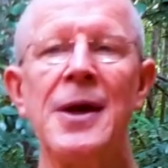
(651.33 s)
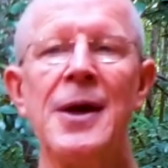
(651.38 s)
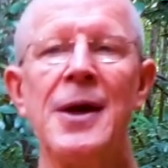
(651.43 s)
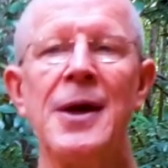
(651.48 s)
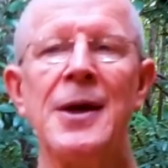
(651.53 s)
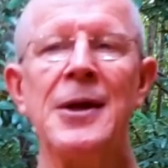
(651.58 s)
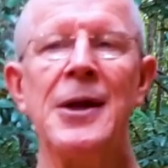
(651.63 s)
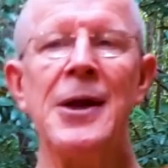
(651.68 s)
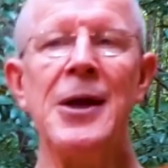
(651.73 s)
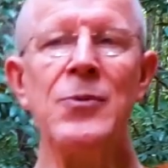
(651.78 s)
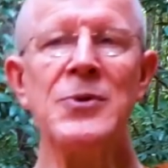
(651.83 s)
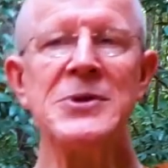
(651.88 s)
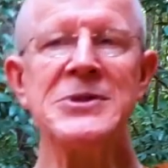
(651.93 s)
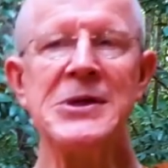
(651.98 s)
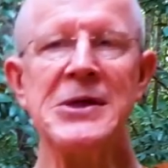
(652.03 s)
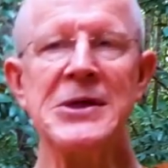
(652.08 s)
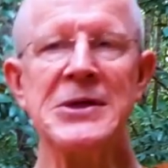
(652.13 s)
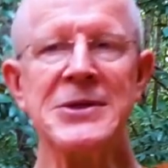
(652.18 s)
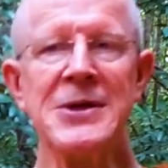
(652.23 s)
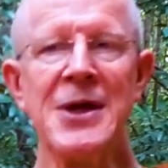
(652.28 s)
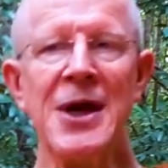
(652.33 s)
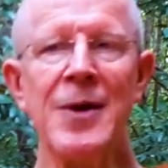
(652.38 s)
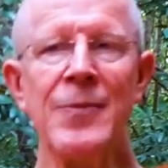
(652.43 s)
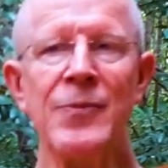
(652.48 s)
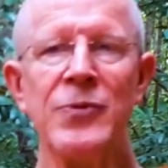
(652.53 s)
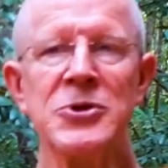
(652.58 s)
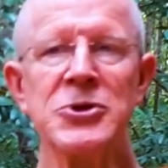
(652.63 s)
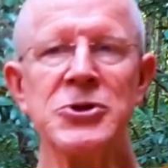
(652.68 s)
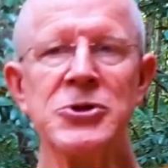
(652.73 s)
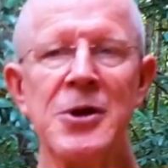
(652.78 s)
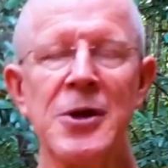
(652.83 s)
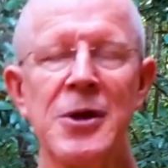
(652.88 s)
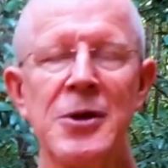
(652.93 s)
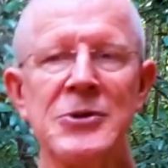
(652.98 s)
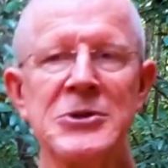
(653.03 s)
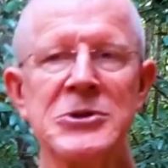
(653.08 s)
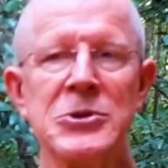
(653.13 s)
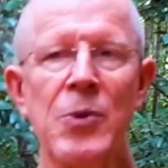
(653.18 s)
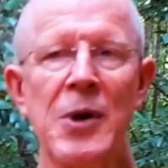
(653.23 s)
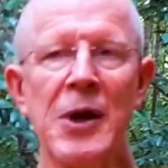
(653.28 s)
And he was the example, showing
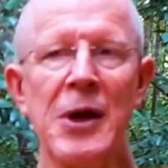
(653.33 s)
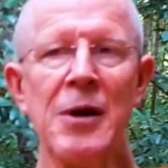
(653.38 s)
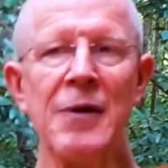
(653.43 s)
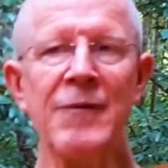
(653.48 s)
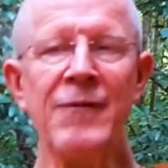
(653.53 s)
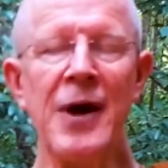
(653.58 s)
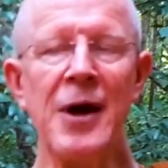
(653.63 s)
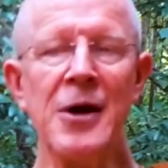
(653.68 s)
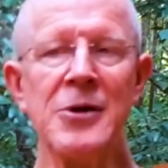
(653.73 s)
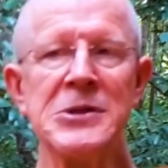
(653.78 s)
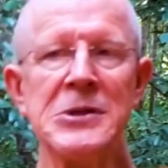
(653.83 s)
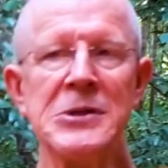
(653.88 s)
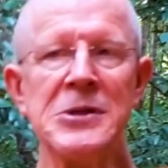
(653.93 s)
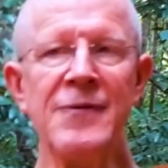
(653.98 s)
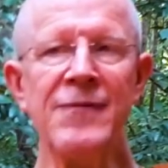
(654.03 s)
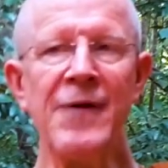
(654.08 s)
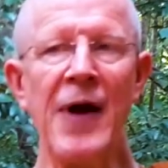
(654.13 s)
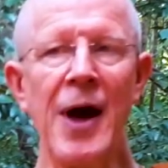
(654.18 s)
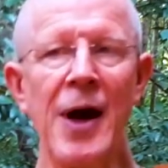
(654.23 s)
this way of how to live